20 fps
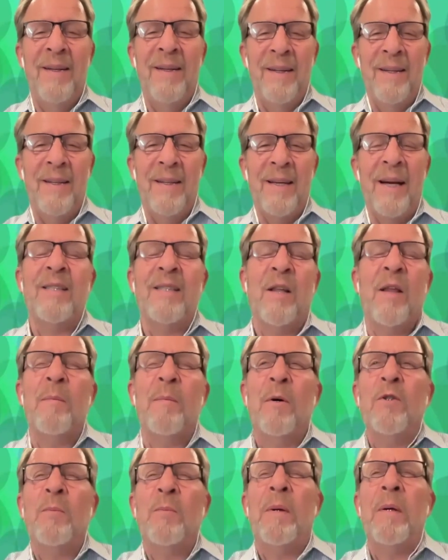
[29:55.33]
Because I think
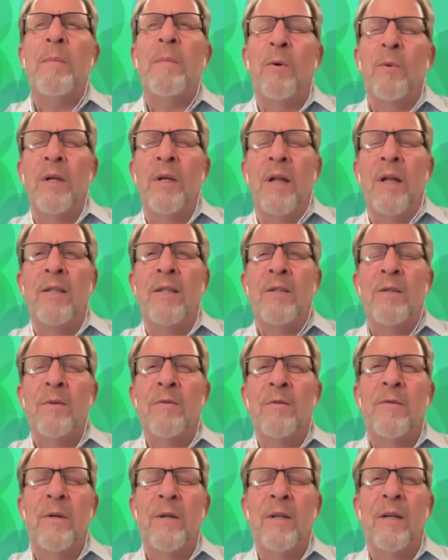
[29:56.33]
most people realize
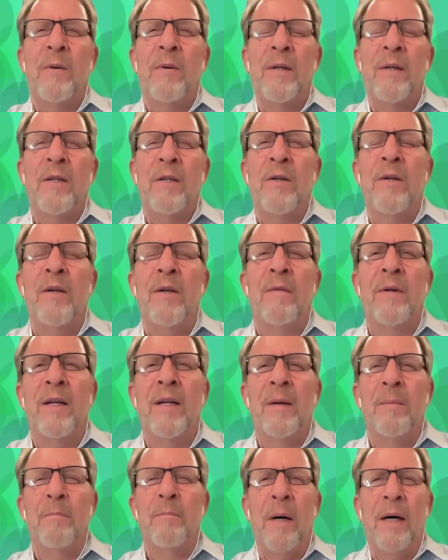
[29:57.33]
fairly quick that you're never going
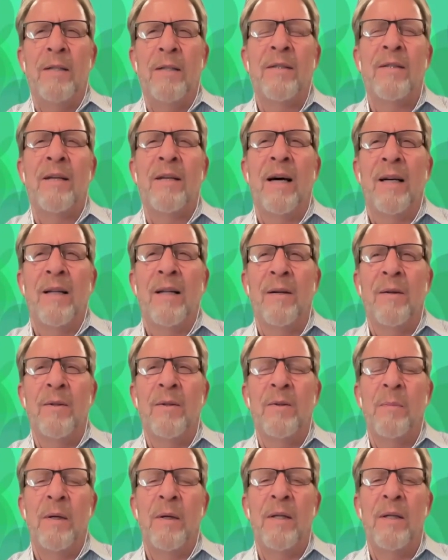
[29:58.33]
to bust
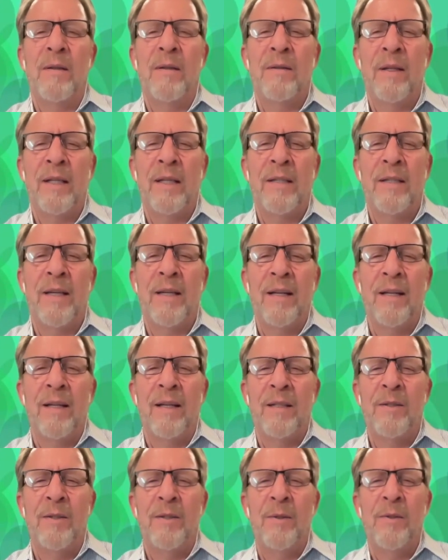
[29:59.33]
silos, but linked data
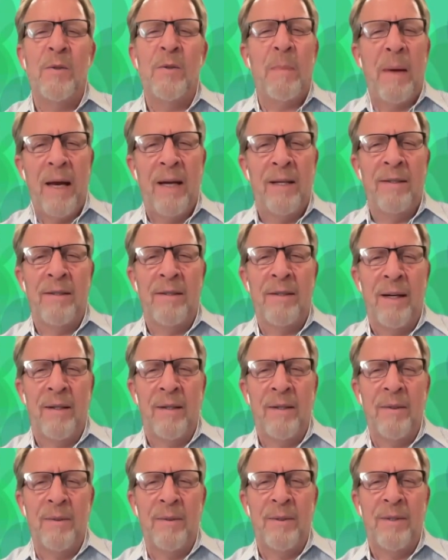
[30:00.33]
lets you span
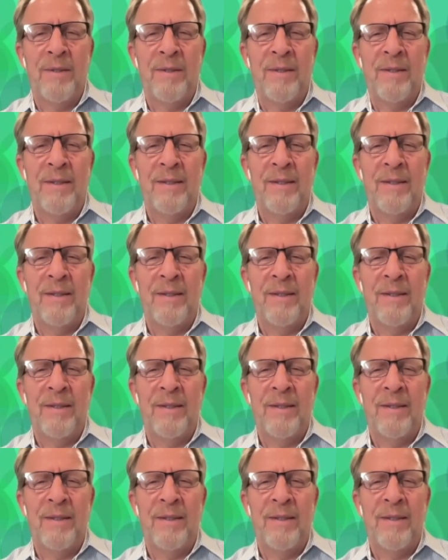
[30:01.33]
silos. Is